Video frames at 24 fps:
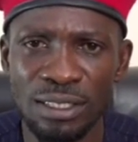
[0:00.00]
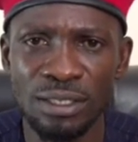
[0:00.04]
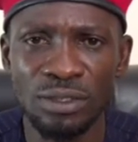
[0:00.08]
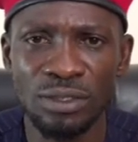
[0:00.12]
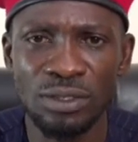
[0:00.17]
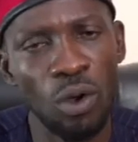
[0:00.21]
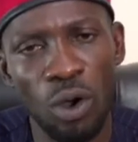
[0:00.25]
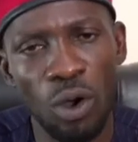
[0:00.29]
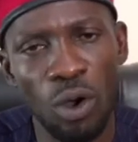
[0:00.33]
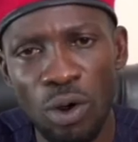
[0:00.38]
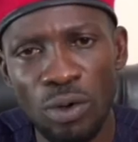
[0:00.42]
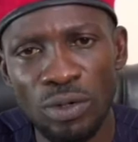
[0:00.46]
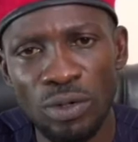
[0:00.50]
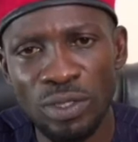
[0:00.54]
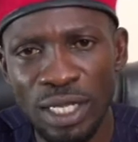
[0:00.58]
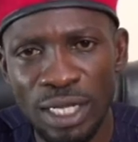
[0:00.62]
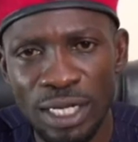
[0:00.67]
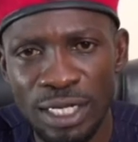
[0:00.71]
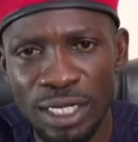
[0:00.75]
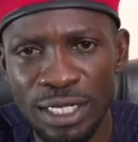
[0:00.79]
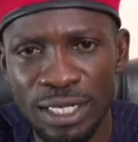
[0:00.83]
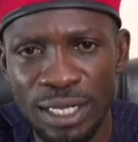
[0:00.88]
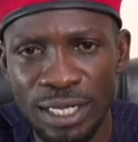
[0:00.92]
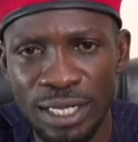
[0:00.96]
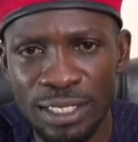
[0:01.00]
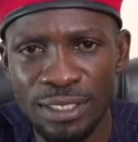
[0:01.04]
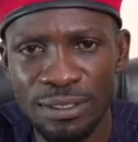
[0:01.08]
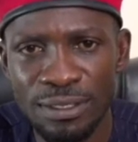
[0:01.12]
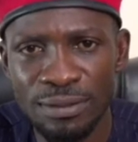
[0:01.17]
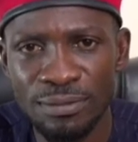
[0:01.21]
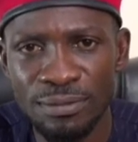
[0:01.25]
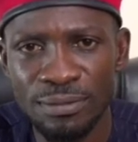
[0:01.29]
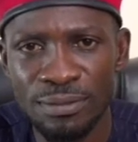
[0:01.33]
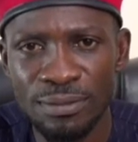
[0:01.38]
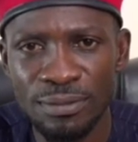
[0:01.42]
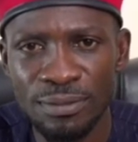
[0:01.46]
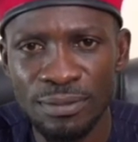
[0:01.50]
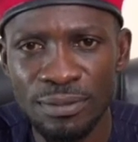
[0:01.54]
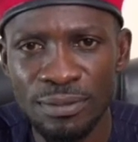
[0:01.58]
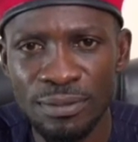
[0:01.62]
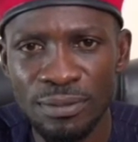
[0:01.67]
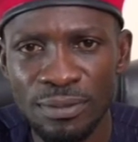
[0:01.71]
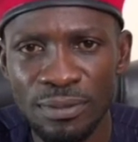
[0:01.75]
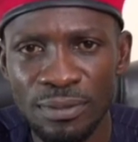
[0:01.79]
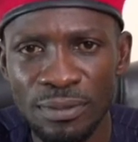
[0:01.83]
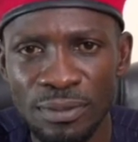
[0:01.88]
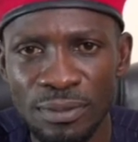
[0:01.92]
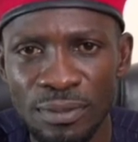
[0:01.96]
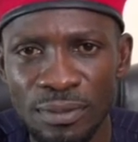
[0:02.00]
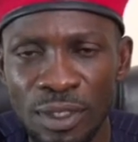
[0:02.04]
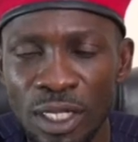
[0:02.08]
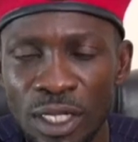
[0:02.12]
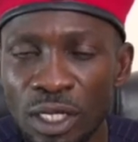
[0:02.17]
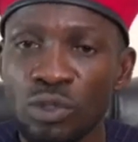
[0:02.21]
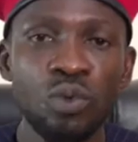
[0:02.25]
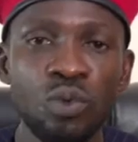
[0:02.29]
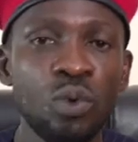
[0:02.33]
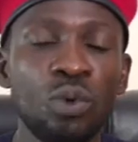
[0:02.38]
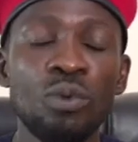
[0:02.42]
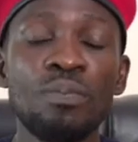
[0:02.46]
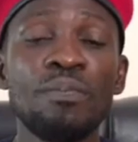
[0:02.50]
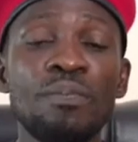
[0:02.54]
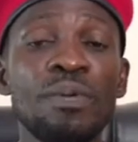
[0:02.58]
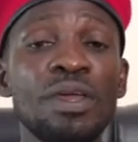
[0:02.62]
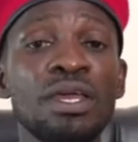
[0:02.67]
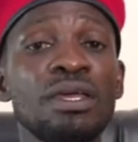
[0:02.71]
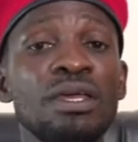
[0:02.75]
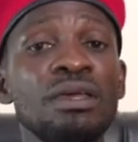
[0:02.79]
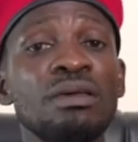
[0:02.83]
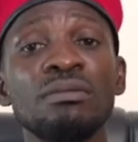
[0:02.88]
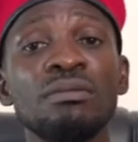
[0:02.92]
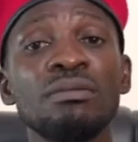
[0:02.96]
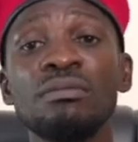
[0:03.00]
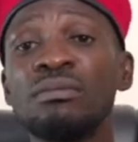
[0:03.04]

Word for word: to all the leaders. It would be